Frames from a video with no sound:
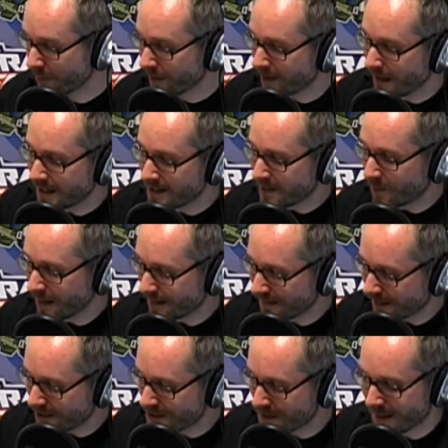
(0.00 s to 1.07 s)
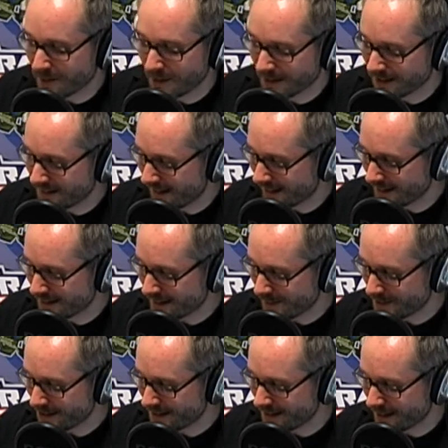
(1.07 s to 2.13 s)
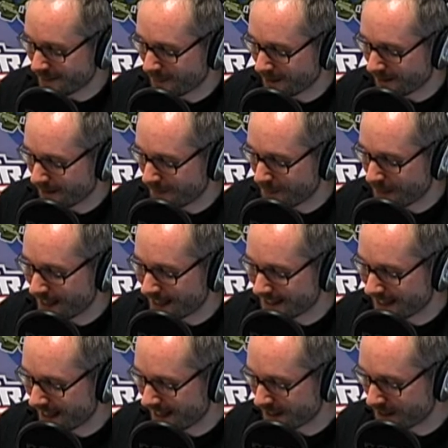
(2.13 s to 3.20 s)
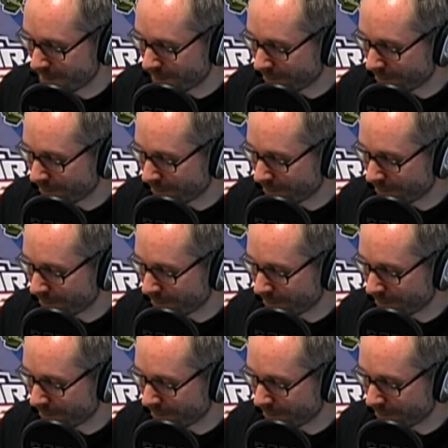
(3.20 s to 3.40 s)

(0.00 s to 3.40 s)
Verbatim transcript: But I did want to touch. I want to take this opportunity to talk about PSAs,